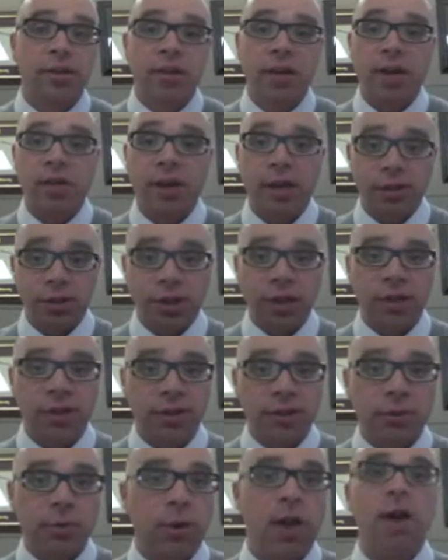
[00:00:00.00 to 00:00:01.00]
Now that
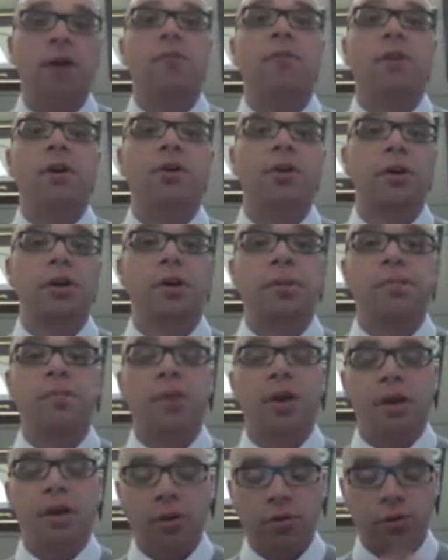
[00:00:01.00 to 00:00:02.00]
checklist will have
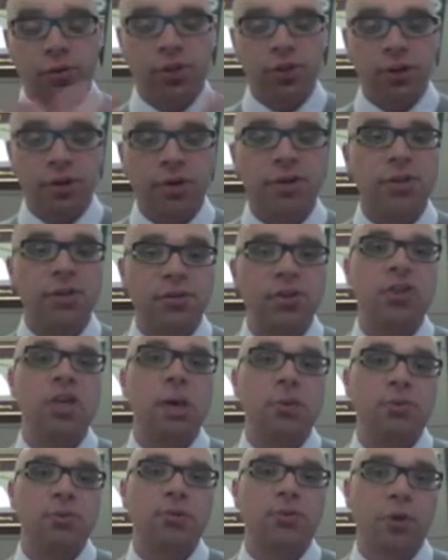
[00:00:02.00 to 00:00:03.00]
another series of
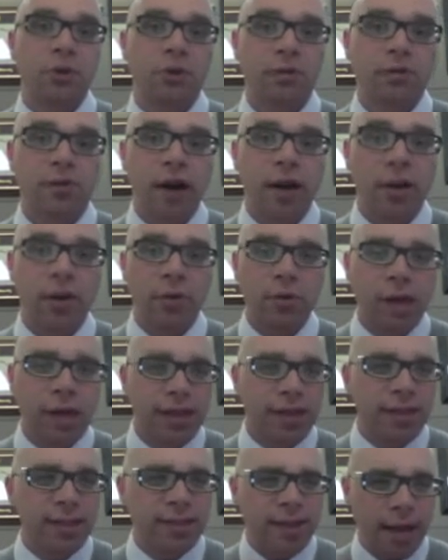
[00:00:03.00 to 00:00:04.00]
steps for you to follow,
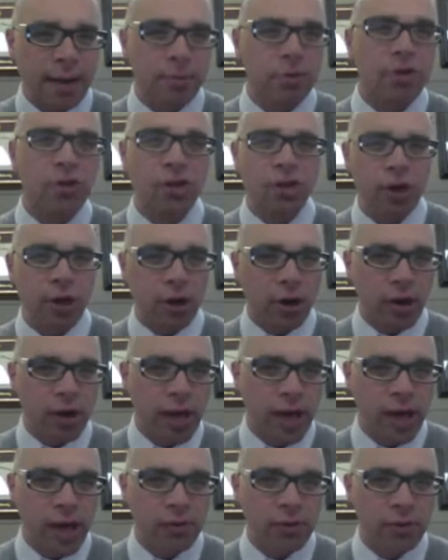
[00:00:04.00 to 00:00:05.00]
like establishing your
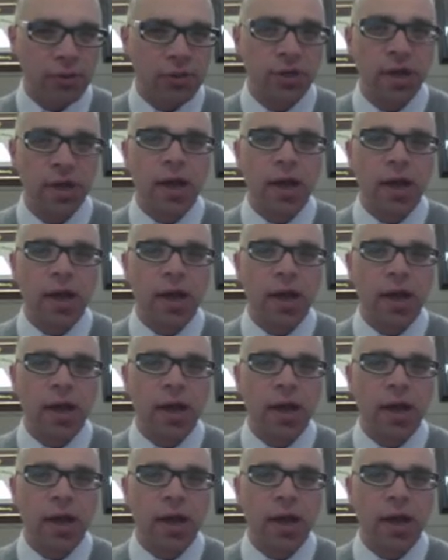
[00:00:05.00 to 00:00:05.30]
accounts